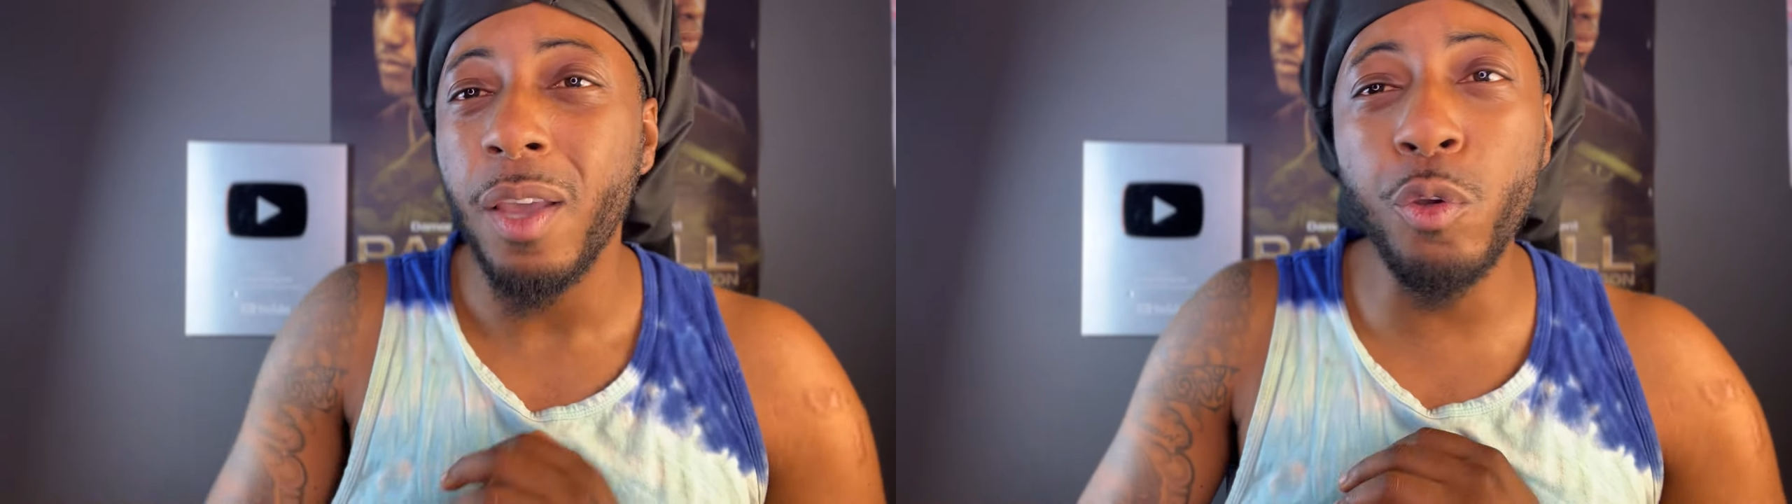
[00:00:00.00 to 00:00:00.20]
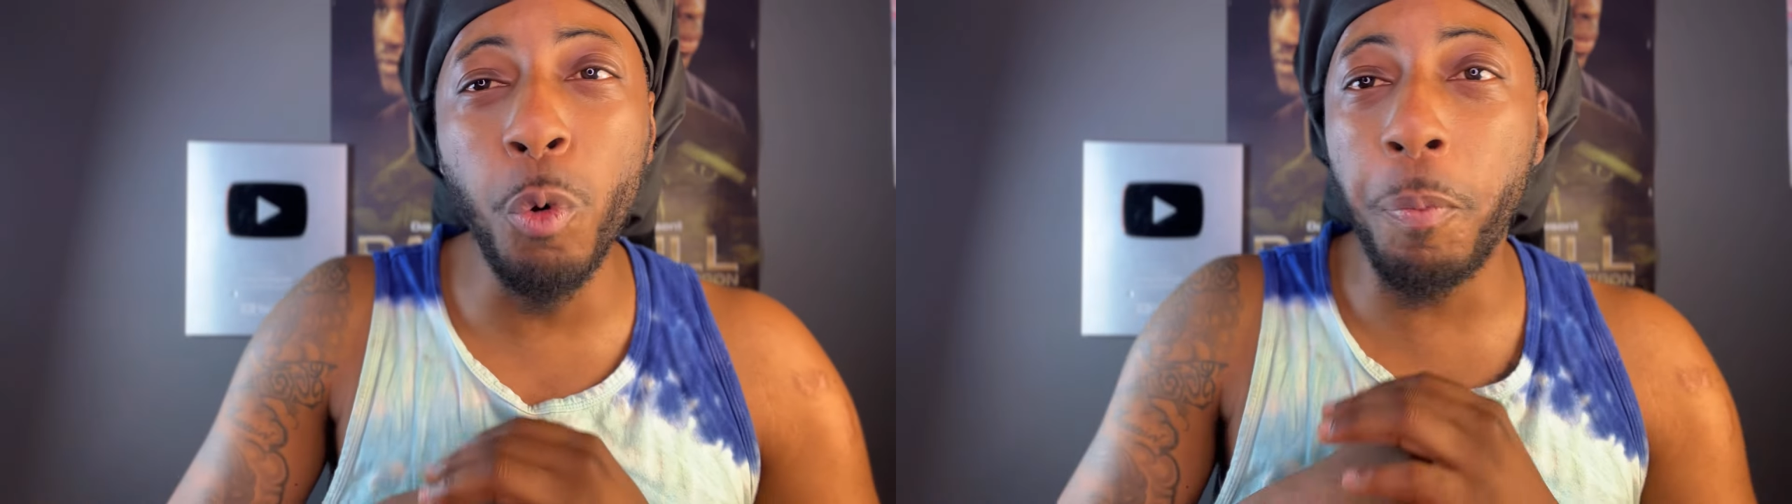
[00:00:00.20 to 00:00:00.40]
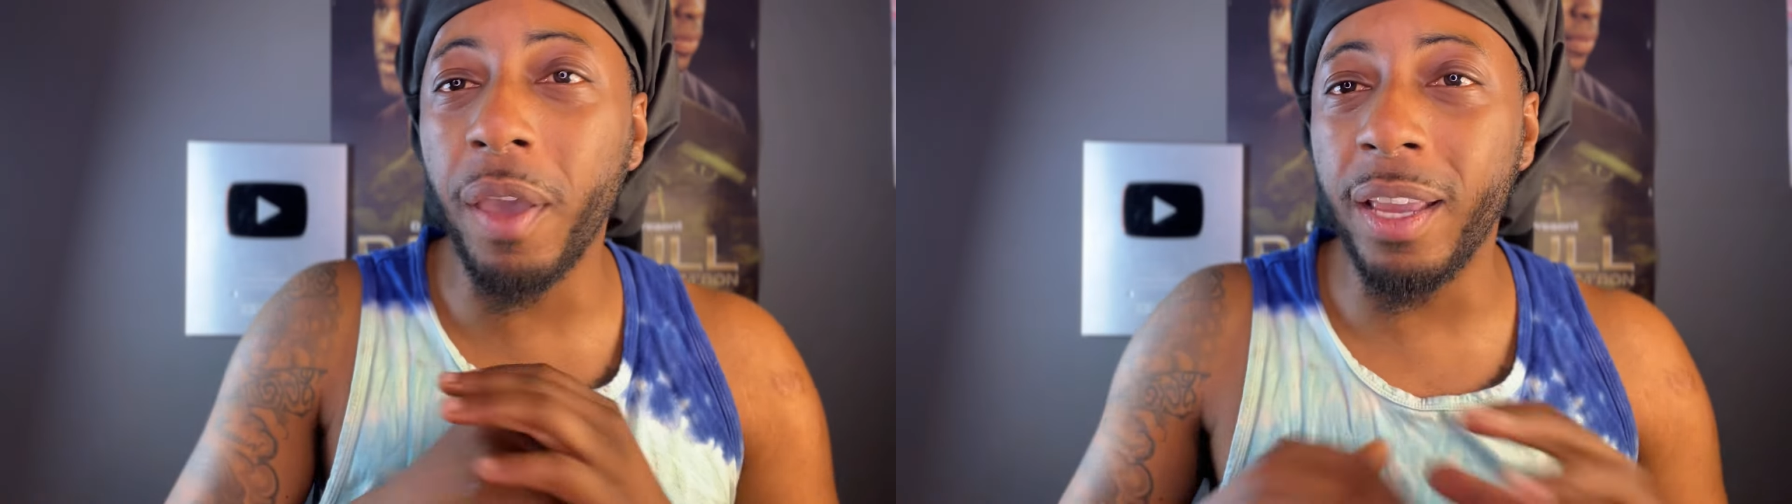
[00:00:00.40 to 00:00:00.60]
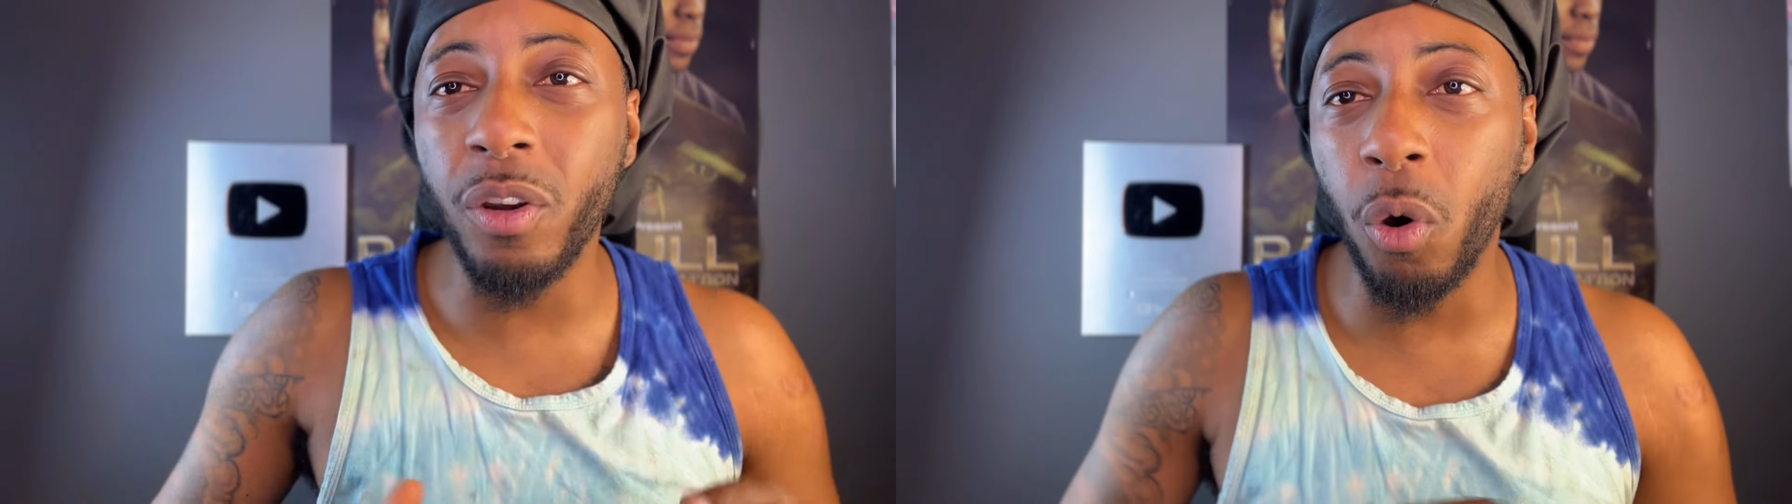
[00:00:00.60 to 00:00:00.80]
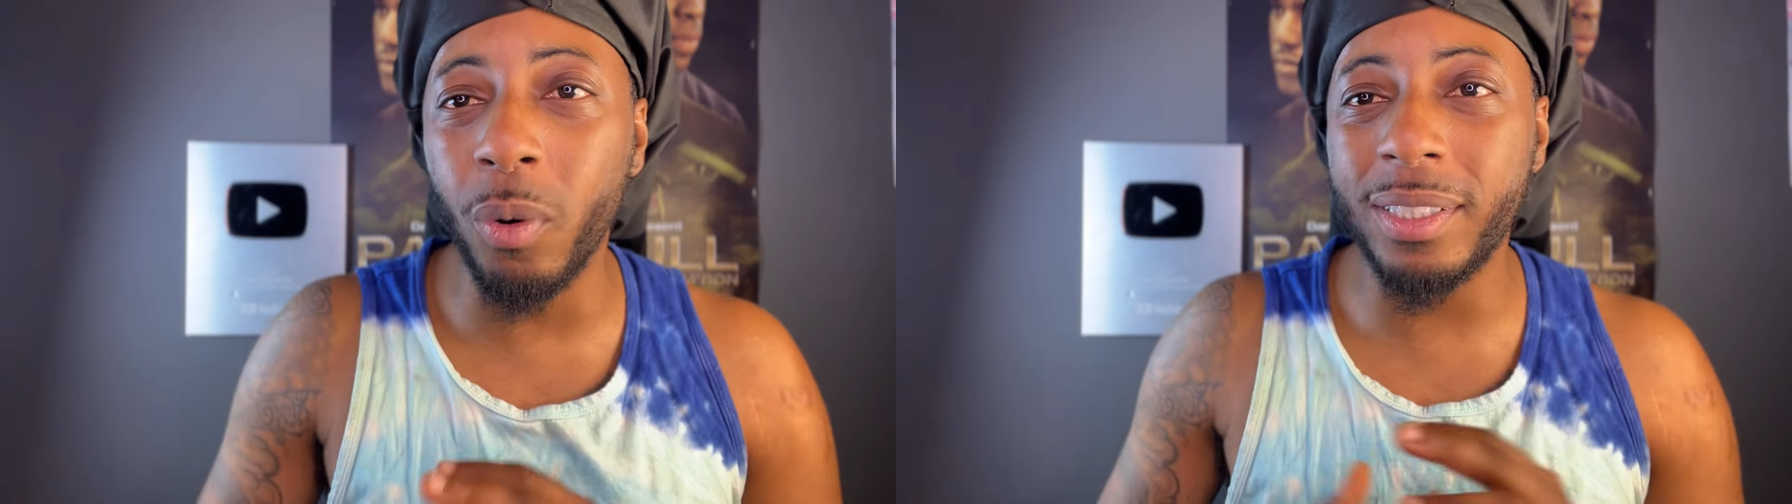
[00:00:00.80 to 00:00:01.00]
You pay
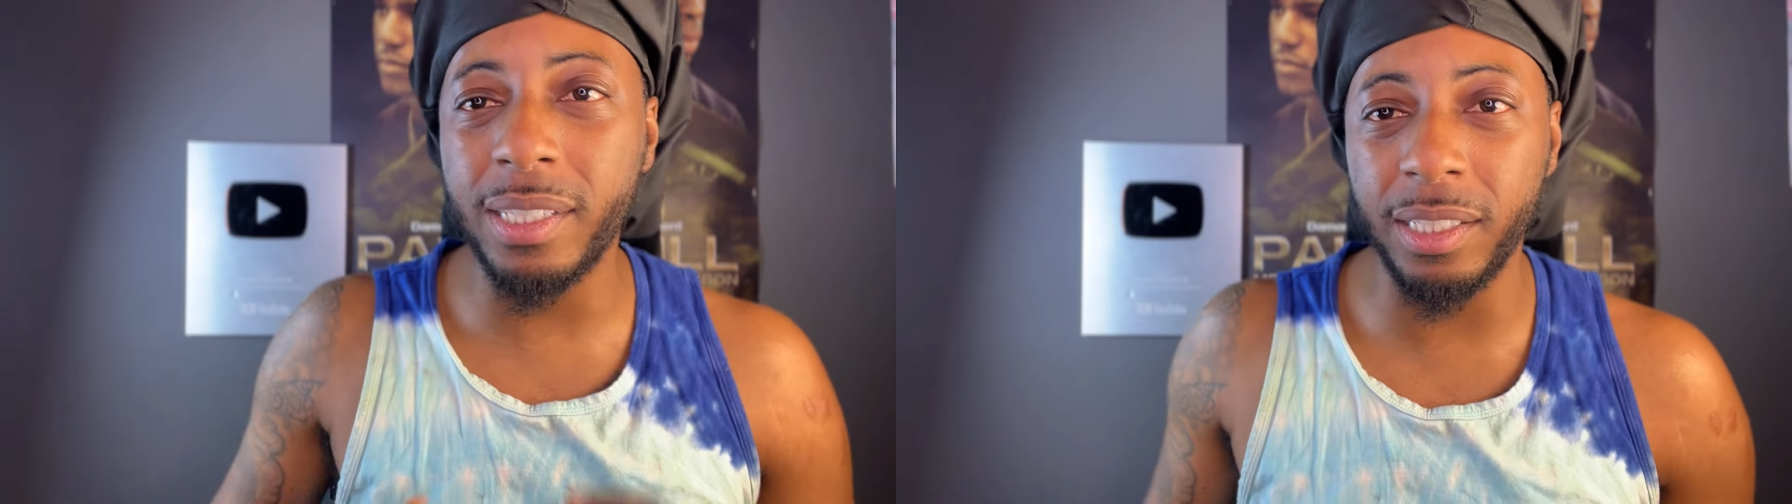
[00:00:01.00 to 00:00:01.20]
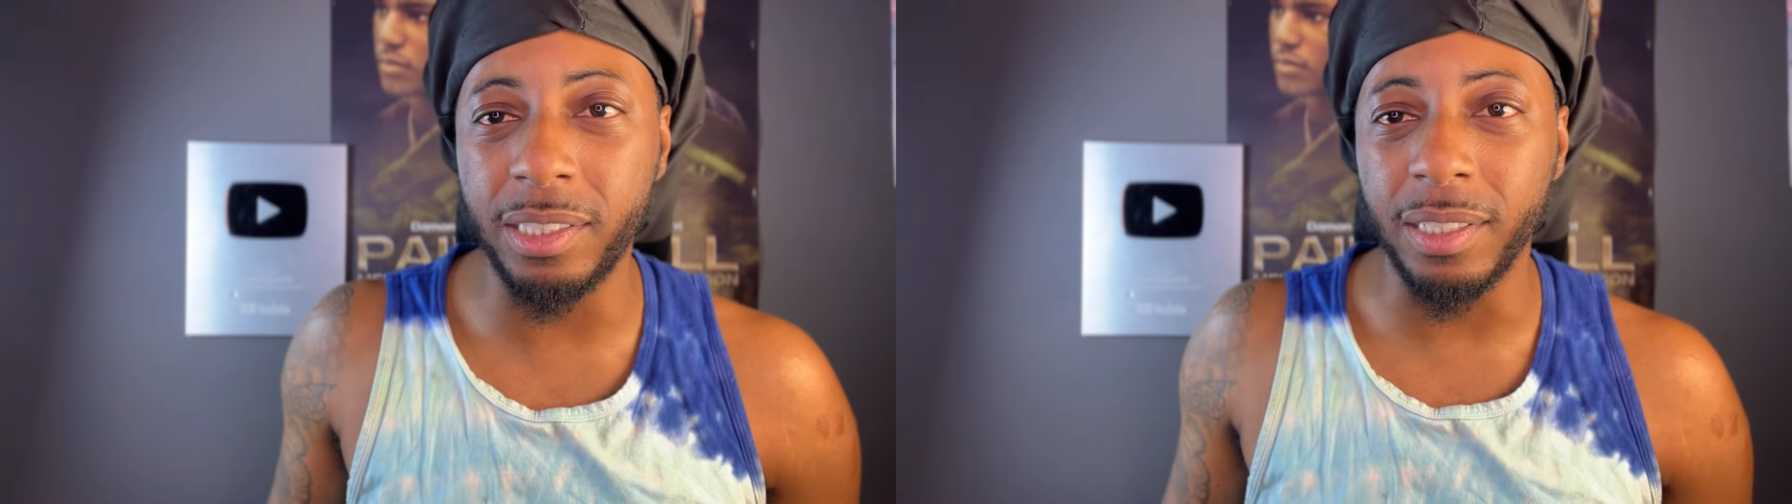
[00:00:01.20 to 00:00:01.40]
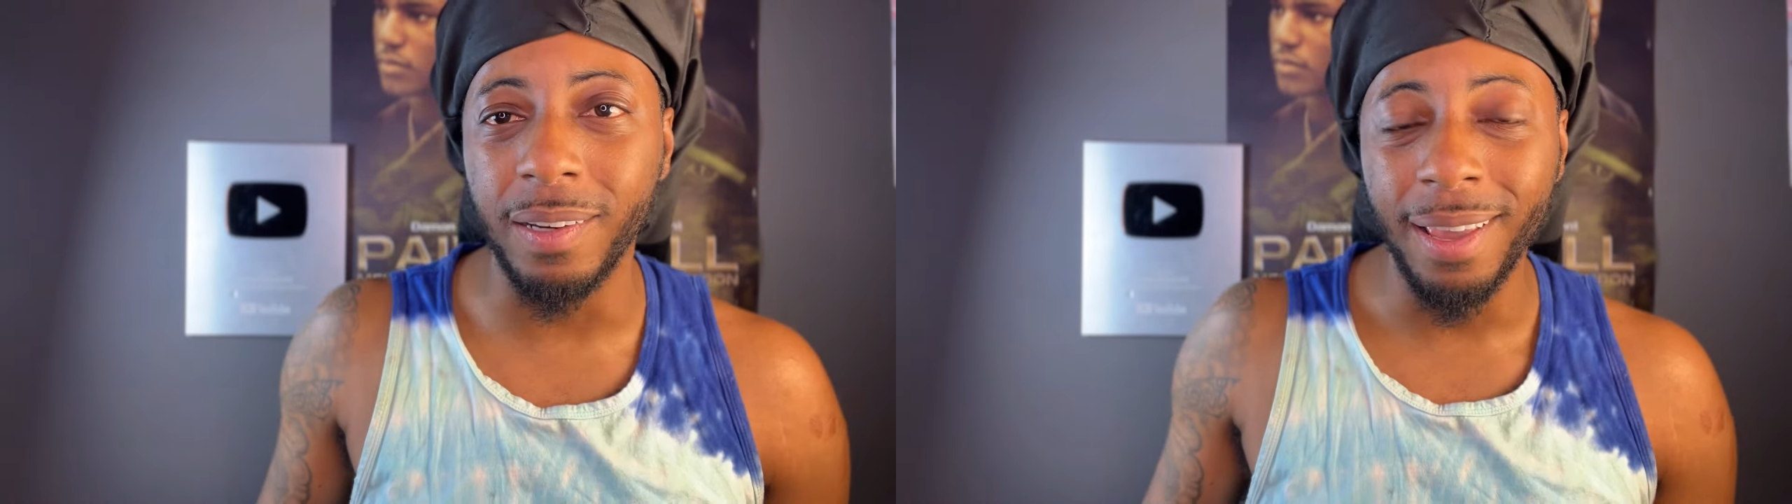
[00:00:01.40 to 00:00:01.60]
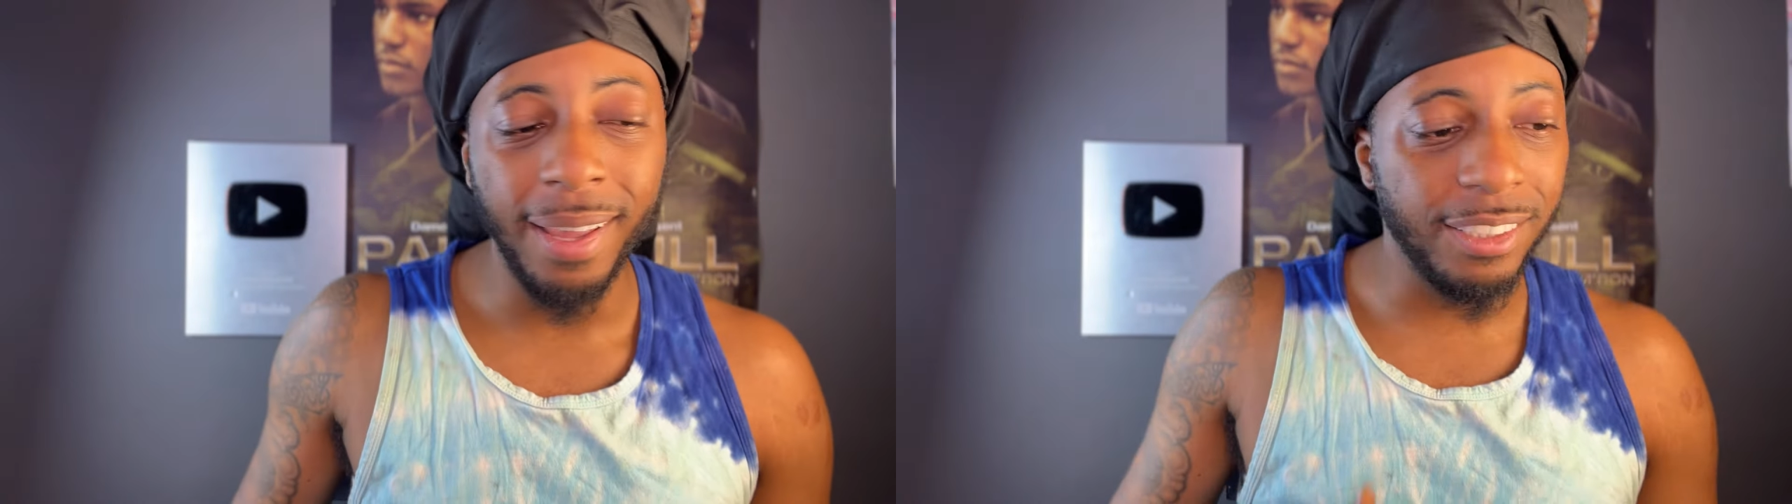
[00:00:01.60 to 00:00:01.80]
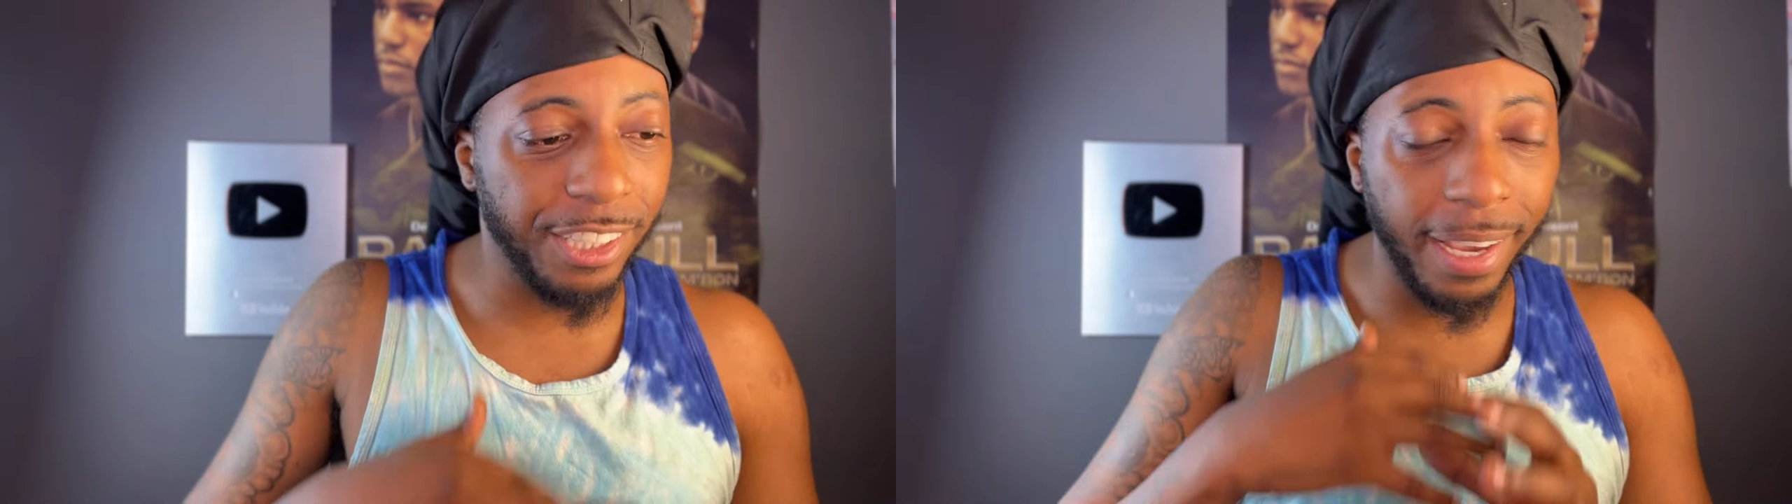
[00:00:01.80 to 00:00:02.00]
no attention.
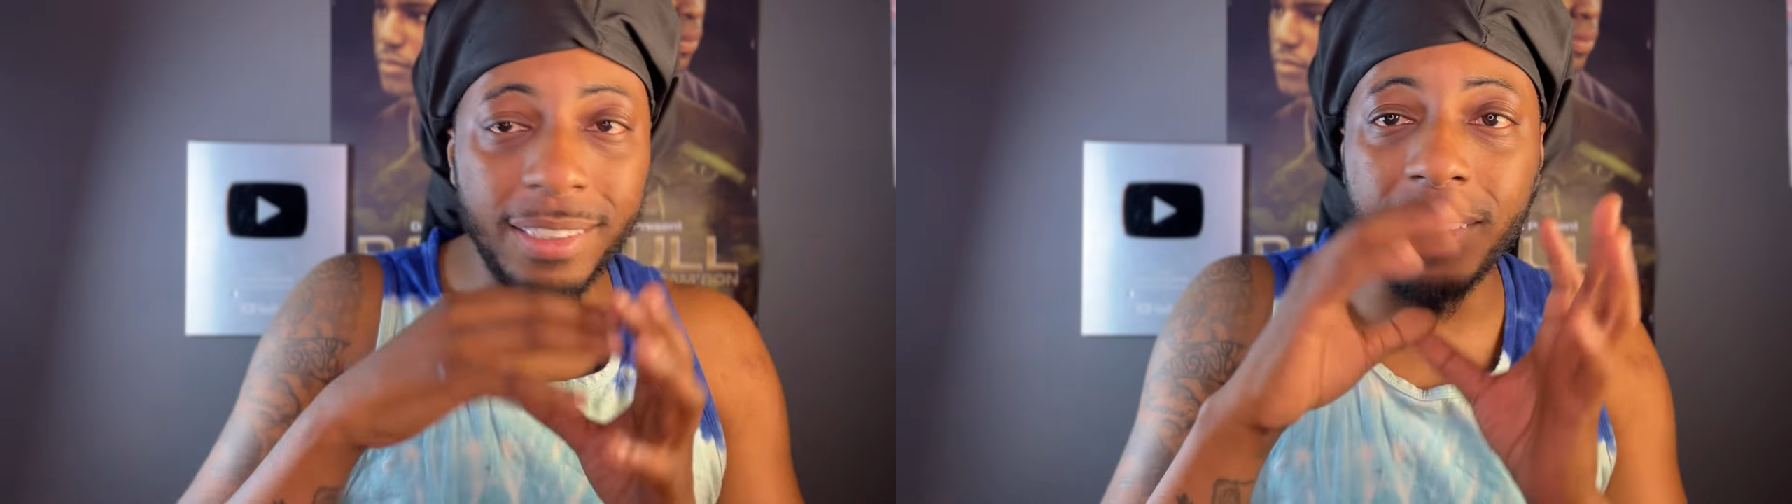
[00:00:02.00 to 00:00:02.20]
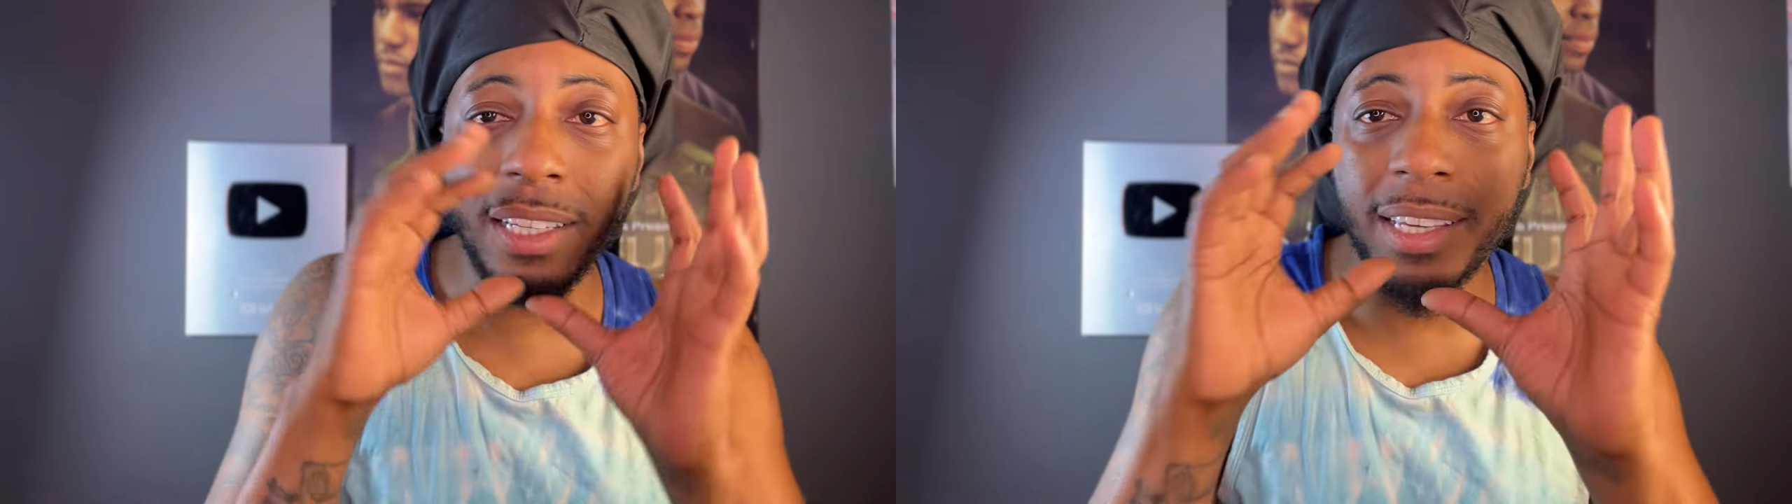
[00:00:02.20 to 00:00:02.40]
Jay-Z